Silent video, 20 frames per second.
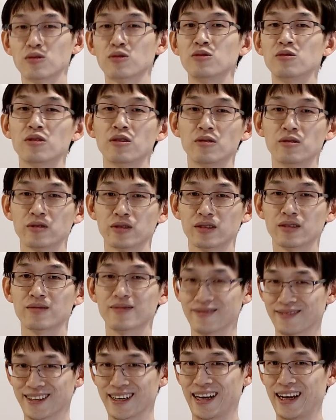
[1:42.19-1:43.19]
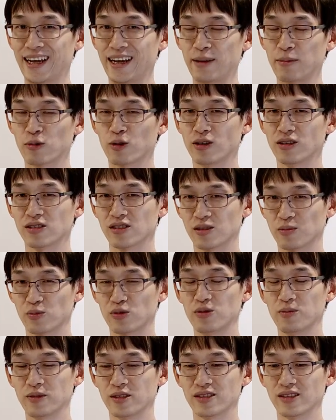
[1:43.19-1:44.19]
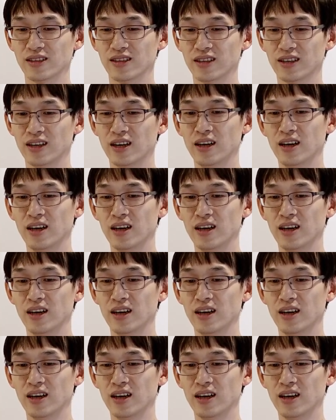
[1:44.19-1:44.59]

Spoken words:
Google's claim quantum supremacy,